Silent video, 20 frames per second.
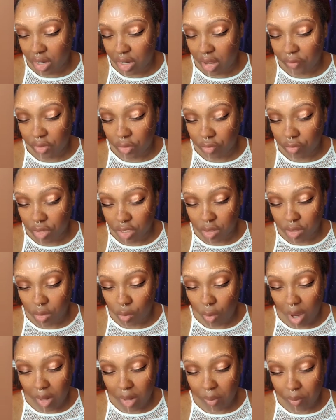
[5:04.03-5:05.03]
of the
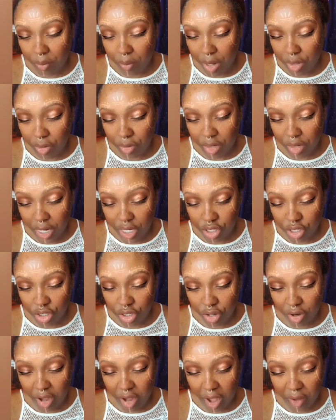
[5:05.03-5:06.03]
reason why Mother
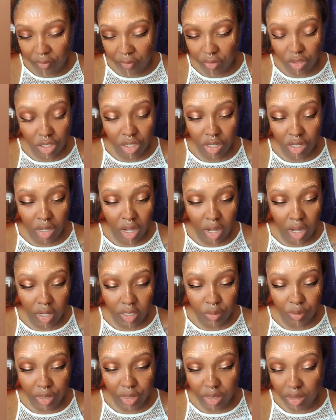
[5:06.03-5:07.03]
Nature ever took a
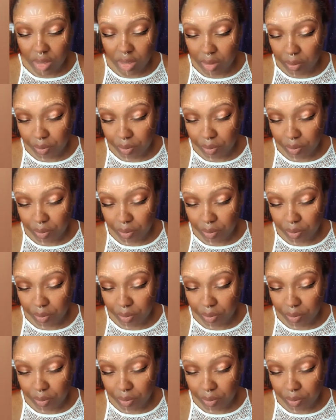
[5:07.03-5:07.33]
husband.